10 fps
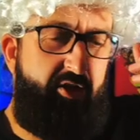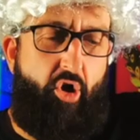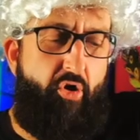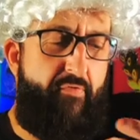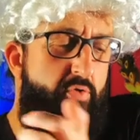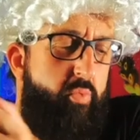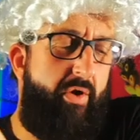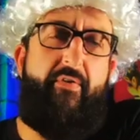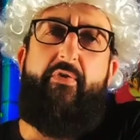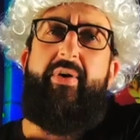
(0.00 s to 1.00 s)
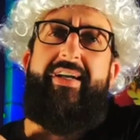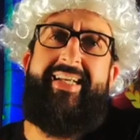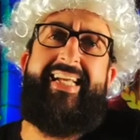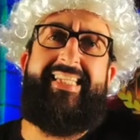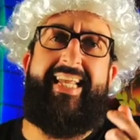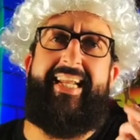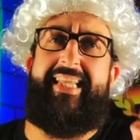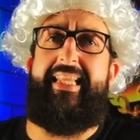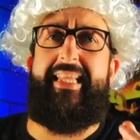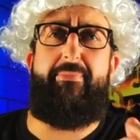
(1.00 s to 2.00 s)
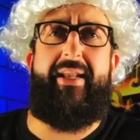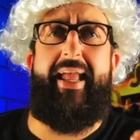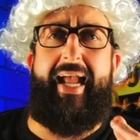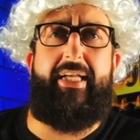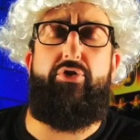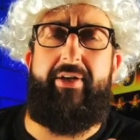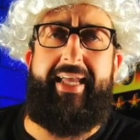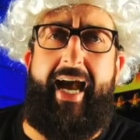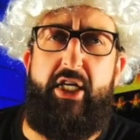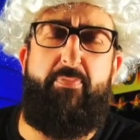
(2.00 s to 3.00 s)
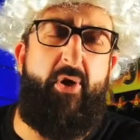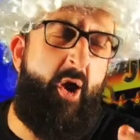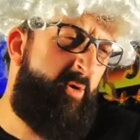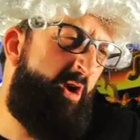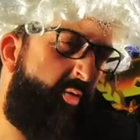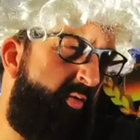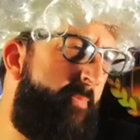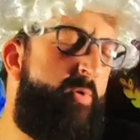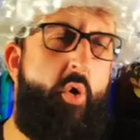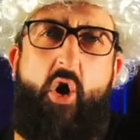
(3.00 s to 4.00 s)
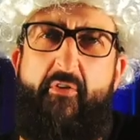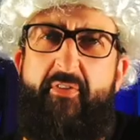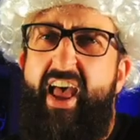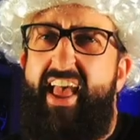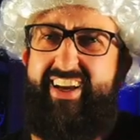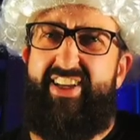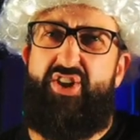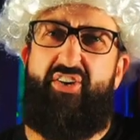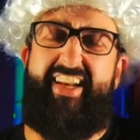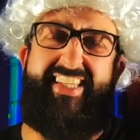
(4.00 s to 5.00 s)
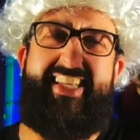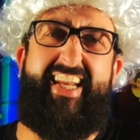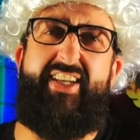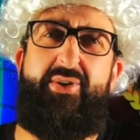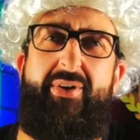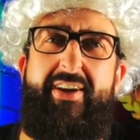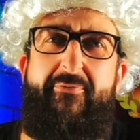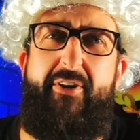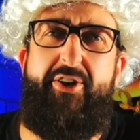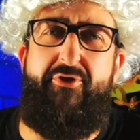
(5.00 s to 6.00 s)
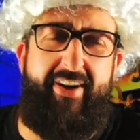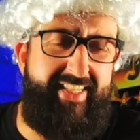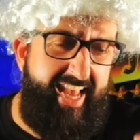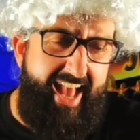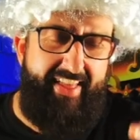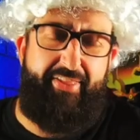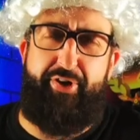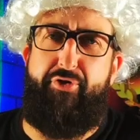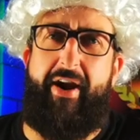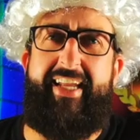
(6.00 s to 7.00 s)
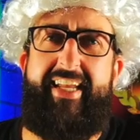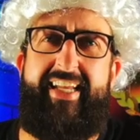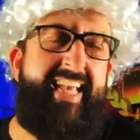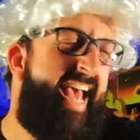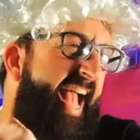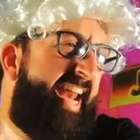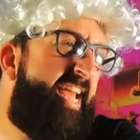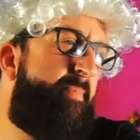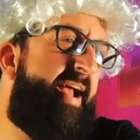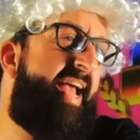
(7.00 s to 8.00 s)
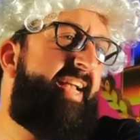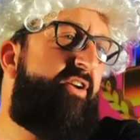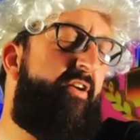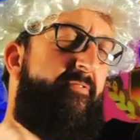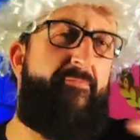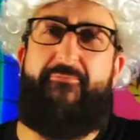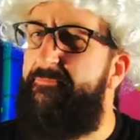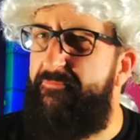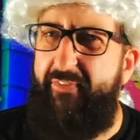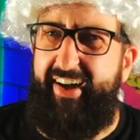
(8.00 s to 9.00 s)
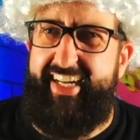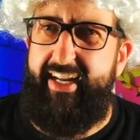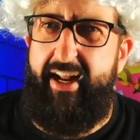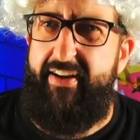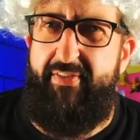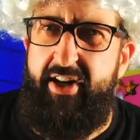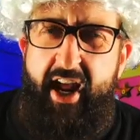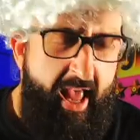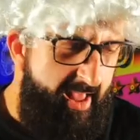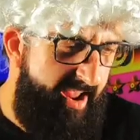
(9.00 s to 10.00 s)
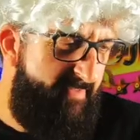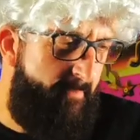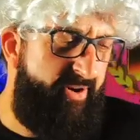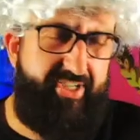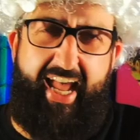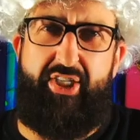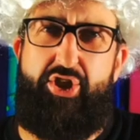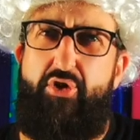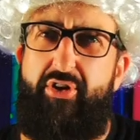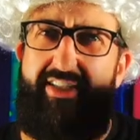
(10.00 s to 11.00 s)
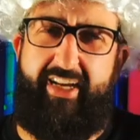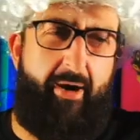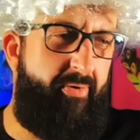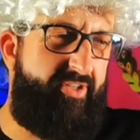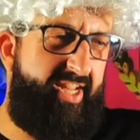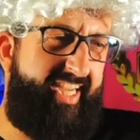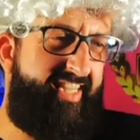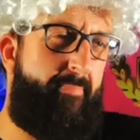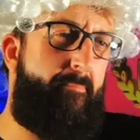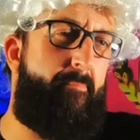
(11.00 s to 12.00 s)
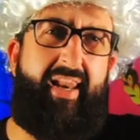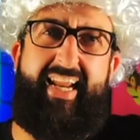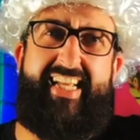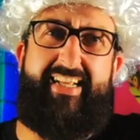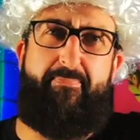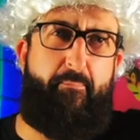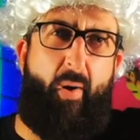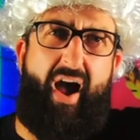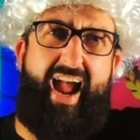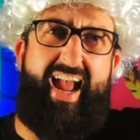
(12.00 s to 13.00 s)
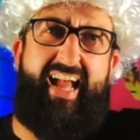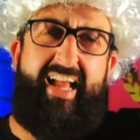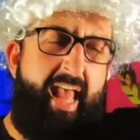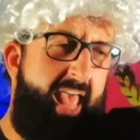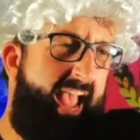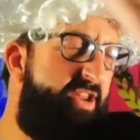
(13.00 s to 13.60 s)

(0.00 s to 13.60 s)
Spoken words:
COVID, where everyone needs that a little bit of extra cash, but I'm gonna rip you off because you're gonna send it to a different address that the tracking is, and eBay ain't gonna fucking even protect you because they're gonna protect the bloody buyer and